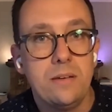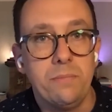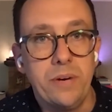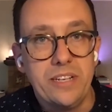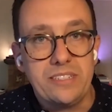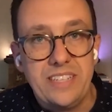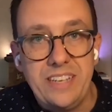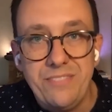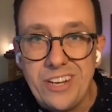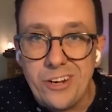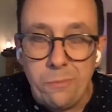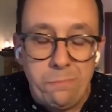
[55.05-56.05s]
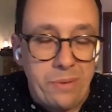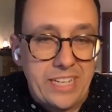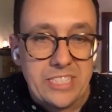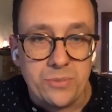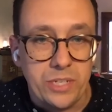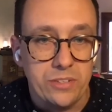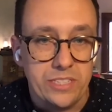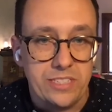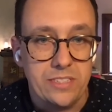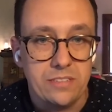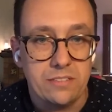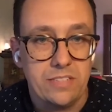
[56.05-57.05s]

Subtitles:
But even at our best, we only